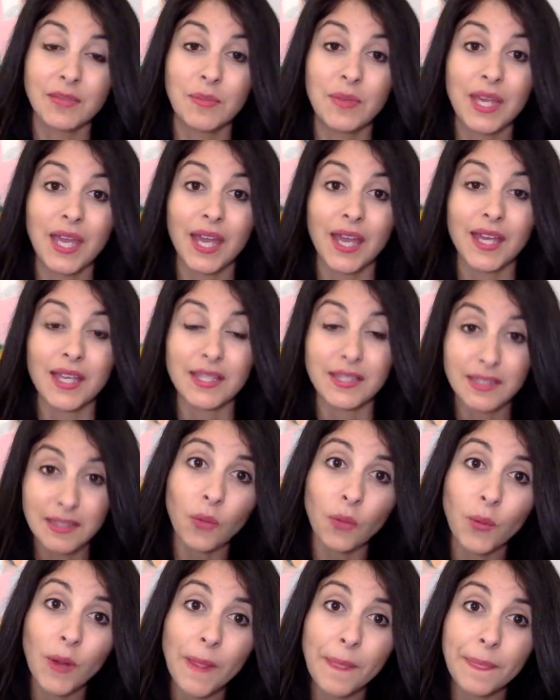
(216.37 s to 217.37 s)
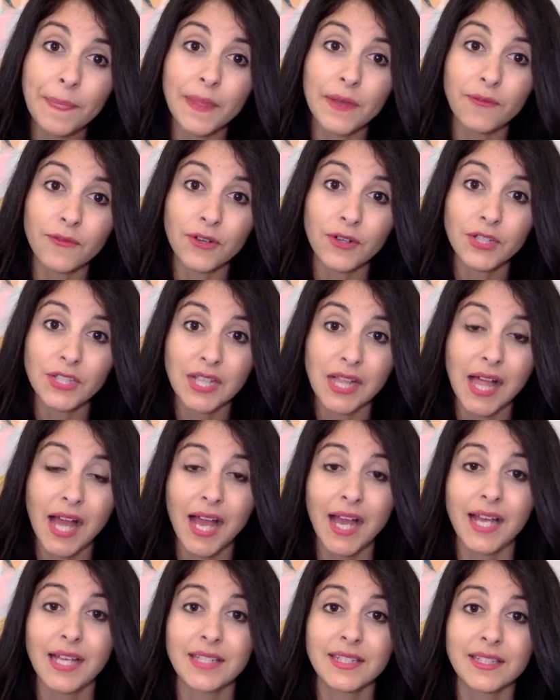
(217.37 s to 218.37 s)
because with the First
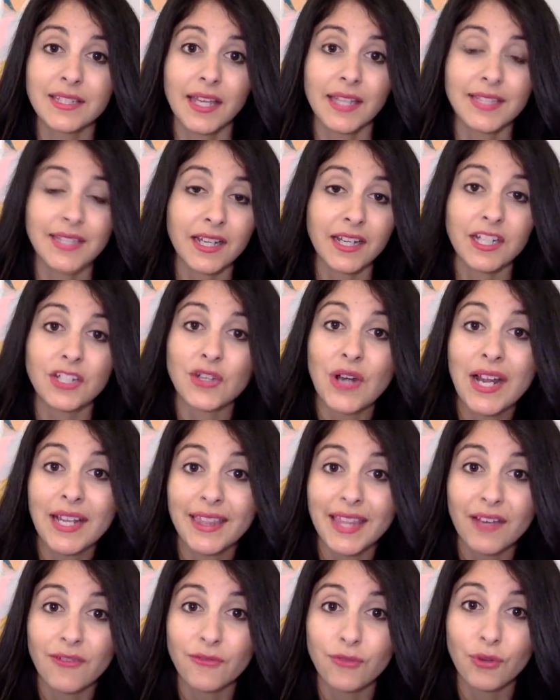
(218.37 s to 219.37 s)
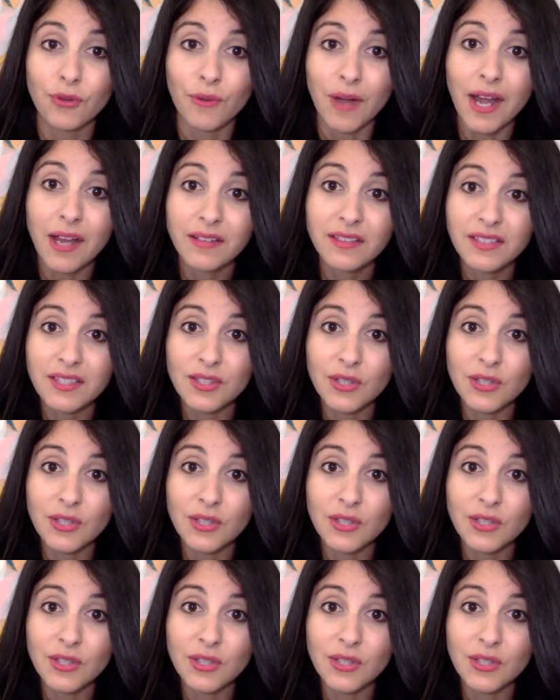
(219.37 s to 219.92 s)
Class, it's not going to track that full route.